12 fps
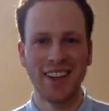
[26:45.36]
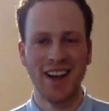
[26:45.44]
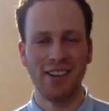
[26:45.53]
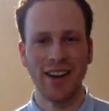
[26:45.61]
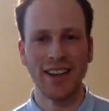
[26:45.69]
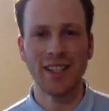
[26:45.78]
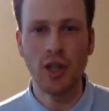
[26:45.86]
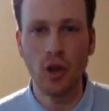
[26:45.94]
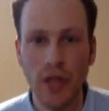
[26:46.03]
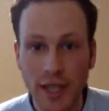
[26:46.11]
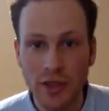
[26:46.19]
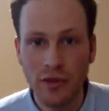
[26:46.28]
All right, so
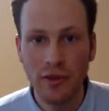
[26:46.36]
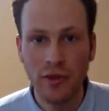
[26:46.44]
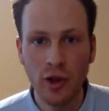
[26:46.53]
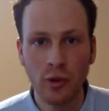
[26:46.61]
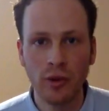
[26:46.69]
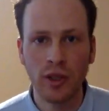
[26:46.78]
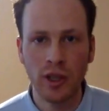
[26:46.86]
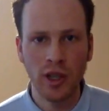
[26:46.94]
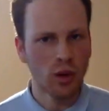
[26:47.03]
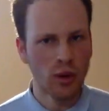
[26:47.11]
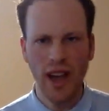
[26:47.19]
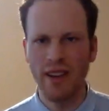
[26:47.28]
let's review.
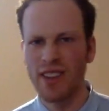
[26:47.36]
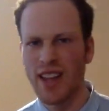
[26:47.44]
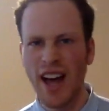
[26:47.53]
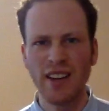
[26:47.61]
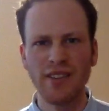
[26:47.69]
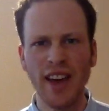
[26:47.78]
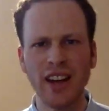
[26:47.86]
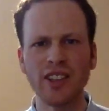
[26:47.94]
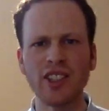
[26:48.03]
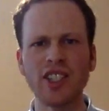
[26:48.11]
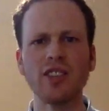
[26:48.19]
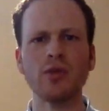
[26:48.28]
We have a lot of
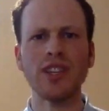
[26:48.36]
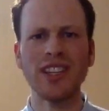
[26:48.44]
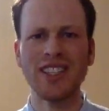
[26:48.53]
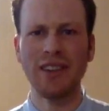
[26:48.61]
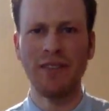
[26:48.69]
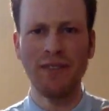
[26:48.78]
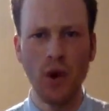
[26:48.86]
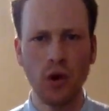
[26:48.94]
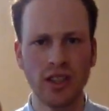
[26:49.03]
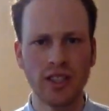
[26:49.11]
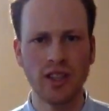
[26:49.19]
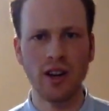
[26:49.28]
energy. We need to
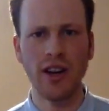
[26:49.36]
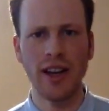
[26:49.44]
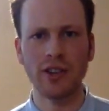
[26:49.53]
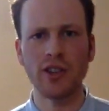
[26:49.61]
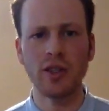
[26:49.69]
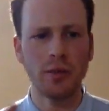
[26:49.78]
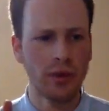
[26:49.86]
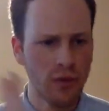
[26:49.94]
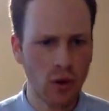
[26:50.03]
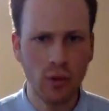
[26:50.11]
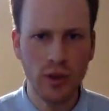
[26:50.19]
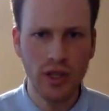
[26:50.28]
focus our energy
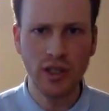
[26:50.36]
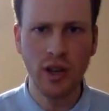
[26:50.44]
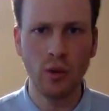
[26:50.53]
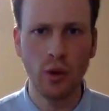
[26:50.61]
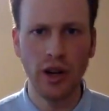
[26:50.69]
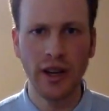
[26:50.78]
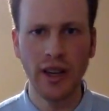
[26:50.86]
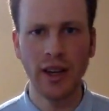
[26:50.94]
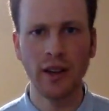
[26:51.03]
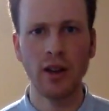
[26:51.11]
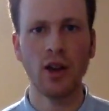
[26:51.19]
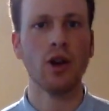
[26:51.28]
before we start
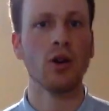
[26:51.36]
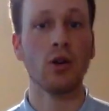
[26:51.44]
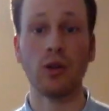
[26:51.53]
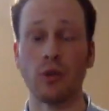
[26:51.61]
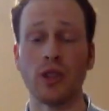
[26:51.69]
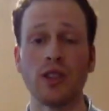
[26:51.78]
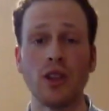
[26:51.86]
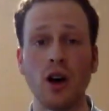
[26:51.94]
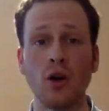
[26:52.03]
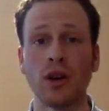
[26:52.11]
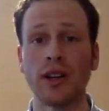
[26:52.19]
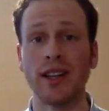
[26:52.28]
working, or we're
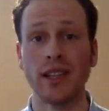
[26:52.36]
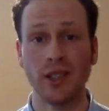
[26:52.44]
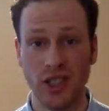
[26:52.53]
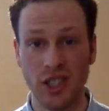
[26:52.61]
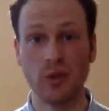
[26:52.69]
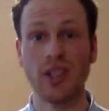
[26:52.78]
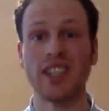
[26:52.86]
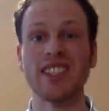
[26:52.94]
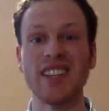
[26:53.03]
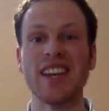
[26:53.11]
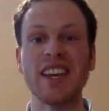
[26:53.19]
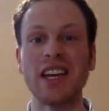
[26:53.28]
low on energy. We need to
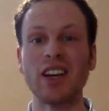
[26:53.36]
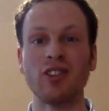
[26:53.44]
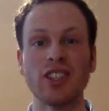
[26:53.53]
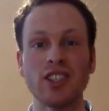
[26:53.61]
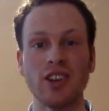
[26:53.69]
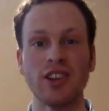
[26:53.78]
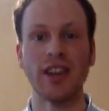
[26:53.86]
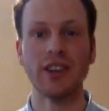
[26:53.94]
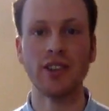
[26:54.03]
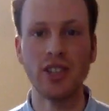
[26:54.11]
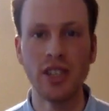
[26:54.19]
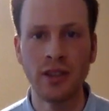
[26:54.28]
increase our
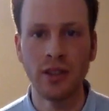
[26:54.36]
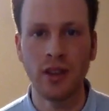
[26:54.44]
energy.